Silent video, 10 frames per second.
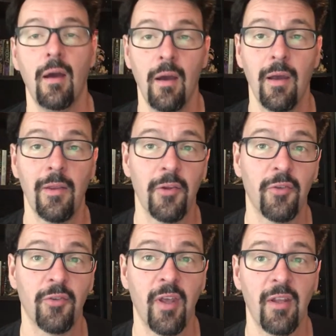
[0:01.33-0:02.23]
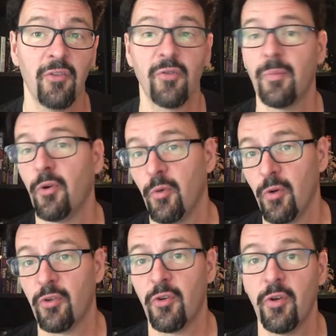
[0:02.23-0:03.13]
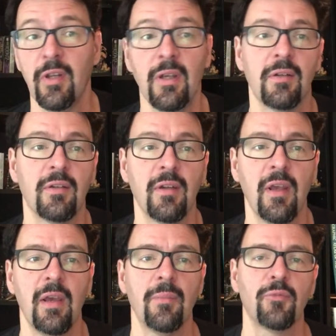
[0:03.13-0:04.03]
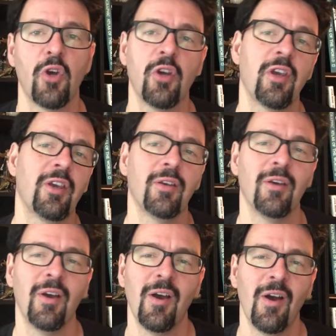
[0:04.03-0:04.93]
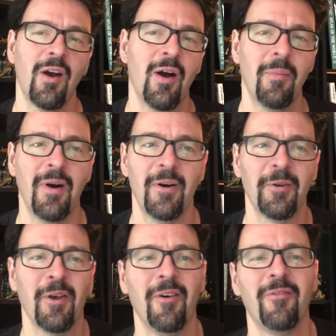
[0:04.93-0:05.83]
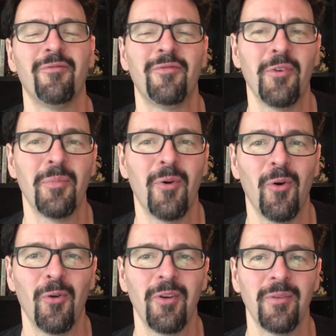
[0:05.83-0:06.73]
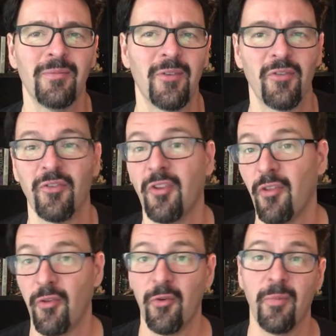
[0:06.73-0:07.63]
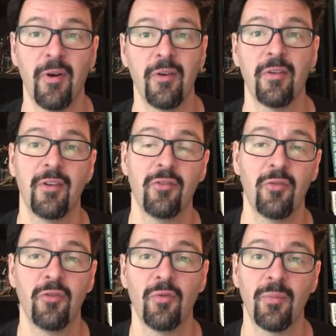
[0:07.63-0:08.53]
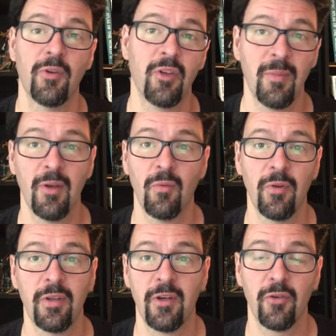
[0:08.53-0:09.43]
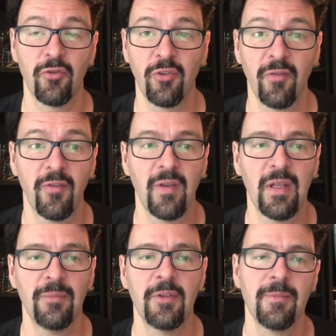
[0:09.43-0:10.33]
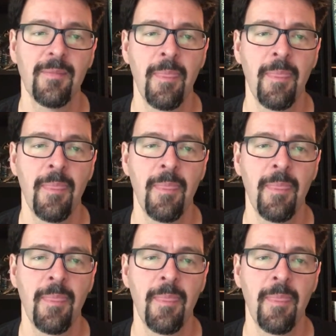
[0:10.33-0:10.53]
Hi, this is Alex from Heroic Tourney, and today I'm talking about Fir Bolg. This is the third part in that series where I'm talking about one of the characters I've developed.